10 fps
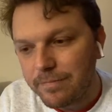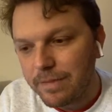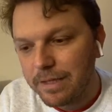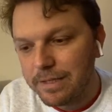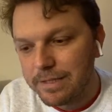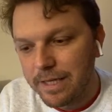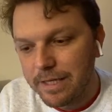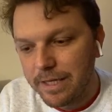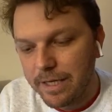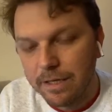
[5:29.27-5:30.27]
is
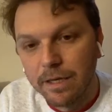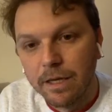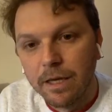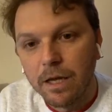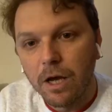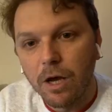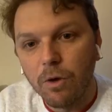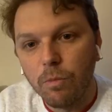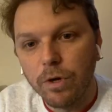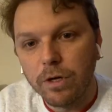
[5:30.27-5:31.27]
thinking
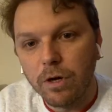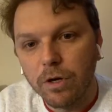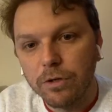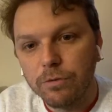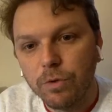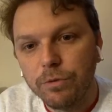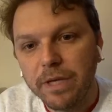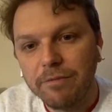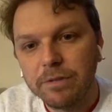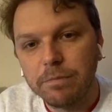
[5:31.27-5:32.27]
what do we
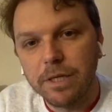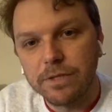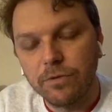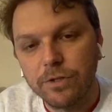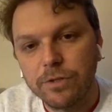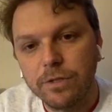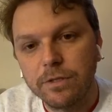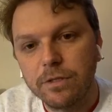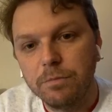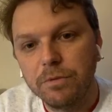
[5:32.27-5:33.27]
have in place for our students
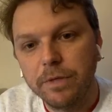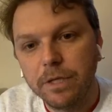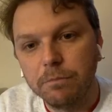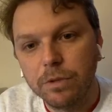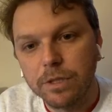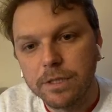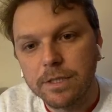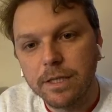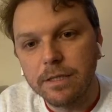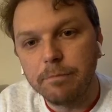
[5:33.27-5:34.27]
to be reading books
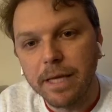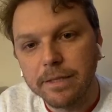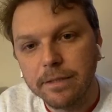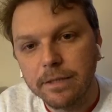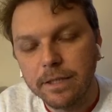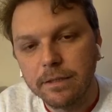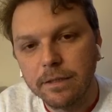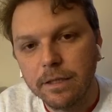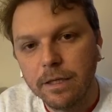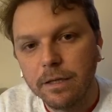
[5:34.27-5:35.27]
independently.
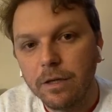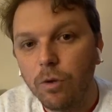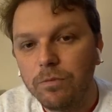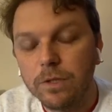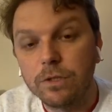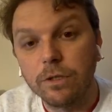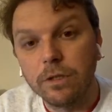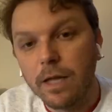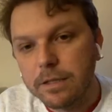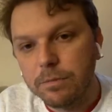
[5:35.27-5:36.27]
They hopefully took
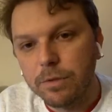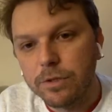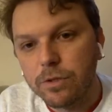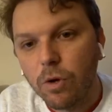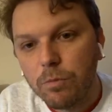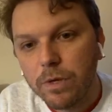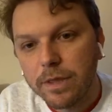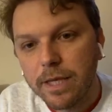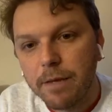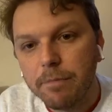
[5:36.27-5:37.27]
lots of books home with
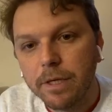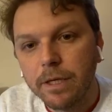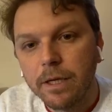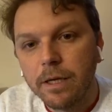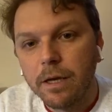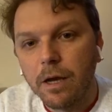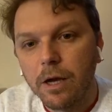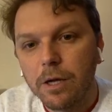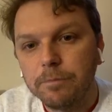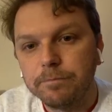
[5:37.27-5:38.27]
them,
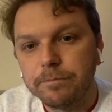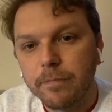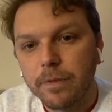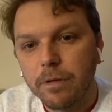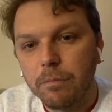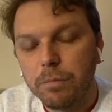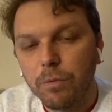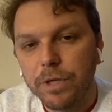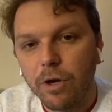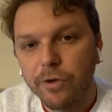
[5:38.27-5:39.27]
but
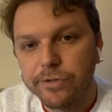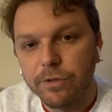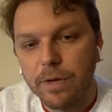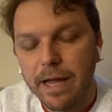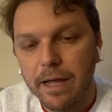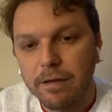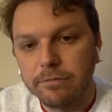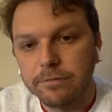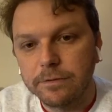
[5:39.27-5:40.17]
we also have